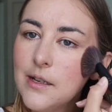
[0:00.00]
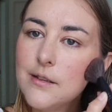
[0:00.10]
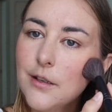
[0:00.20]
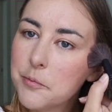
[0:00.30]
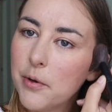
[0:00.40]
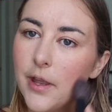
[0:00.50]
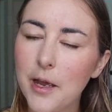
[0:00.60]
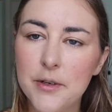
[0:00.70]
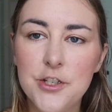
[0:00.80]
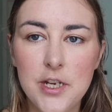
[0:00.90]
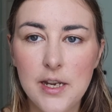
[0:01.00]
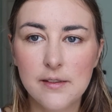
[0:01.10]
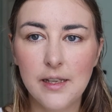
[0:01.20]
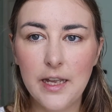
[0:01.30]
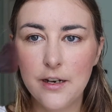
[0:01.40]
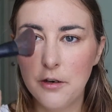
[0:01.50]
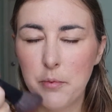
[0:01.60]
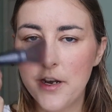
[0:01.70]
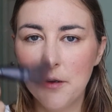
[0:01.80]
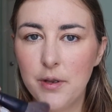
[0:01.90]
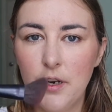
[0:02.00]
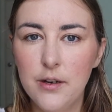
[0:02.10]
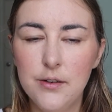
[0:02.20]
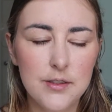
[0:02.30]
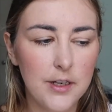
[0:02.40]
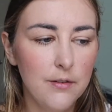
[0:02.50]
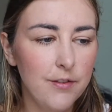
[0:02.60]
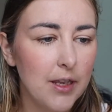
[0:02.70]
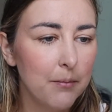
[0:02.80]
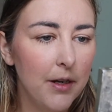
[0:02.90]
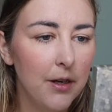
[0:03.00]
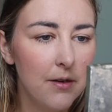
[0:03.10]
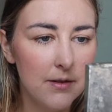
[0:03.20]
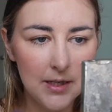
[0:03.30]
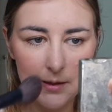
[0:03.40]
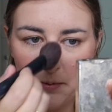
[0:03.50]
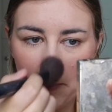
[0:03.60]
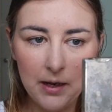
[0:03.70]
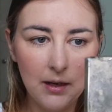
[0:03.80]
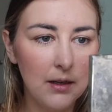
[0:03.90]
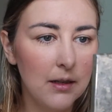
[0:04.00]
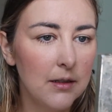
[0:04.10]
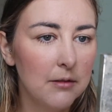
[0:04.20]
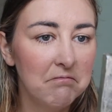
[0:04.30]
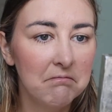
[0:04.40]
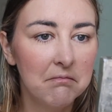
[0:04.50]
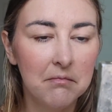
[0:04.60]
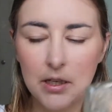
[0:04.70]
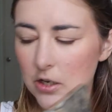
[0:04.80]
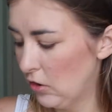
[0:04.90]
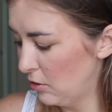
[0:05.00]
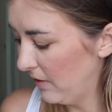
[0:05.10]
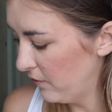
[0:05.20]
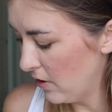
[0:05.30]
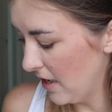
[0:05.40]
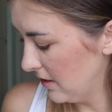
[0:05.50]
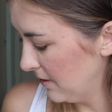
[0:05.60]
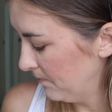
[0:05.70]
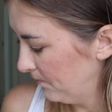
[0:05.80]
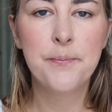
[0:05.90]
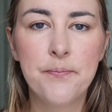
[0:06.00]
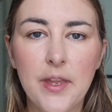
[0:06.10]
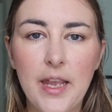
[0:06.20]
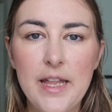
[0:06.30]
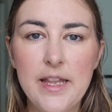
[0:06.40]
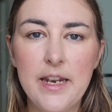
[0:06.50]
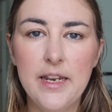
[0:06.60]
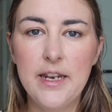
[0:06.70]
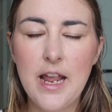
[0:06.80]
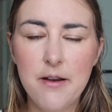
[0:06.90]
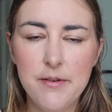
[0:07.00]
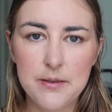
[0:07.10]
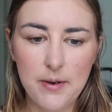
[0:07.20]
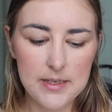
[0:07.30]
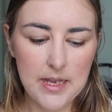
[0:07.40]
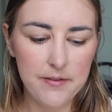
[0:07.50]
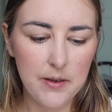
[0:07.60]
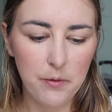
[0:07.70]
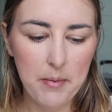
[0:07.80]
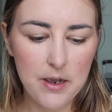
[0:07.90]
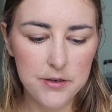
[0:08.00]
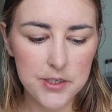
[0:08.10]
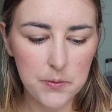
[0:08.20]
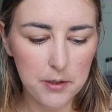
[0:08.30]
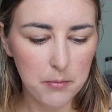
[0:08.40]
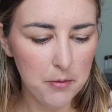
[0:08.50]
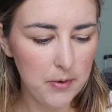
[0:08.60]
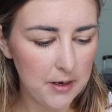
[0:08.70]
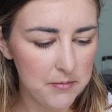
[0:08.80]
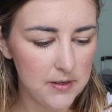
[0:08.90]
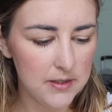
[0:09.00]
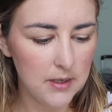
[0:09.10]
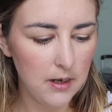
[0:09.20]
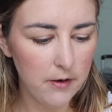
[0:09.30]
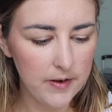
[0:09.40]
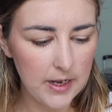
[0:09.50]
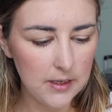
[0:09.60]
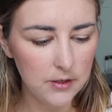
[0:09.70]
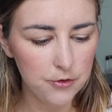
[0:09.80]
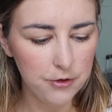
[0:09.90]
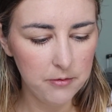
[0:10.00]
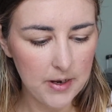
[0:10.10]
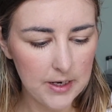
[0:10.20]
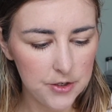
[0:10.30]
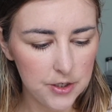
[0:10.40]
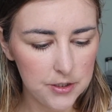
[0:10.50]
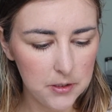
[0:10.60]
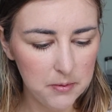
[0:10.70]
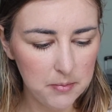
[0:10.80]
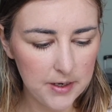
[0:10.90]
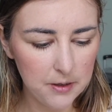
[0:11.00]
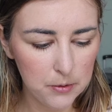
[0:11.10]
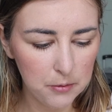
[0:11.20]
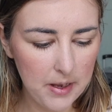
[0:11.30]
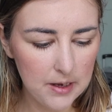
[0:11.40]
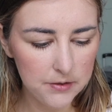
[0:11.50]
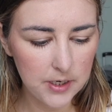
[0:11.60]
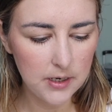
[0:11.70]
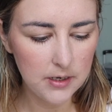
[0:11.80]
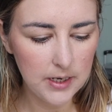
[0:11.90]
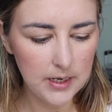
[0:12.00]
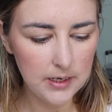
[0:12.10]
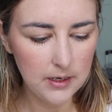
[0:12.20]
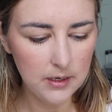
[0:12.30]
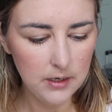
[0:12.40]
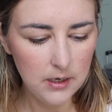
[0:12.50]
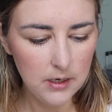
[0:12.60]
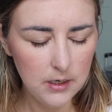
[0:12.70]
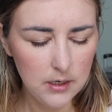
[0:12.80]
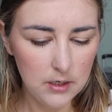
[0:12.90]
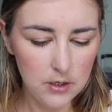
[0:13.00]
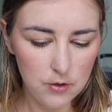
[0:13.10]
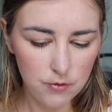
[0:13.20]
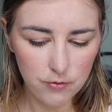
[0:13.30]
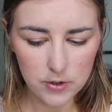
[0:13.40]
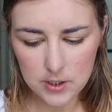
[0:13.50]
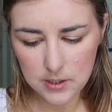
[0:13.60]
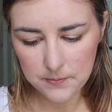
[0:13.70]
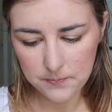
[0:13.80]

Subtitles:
So I'll just put that on my cheeks. Again, I don't put any on my nose. I don't think my nose needs to be pink. Or my forehead. And then now is when I set everything with powder. So at the moment I'm using the L'Oreal True Match Super Blendable Powder in Neutral.